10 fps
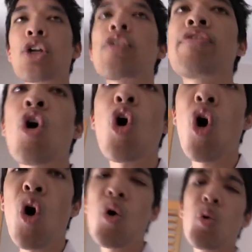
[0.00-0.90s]
off a
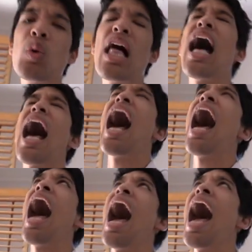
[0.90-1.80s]
whole
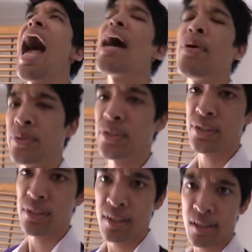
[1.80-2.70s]

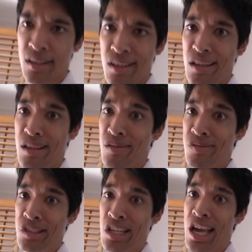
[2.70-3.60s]
house of
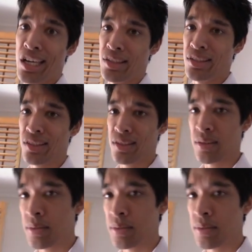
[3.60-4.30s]
giants.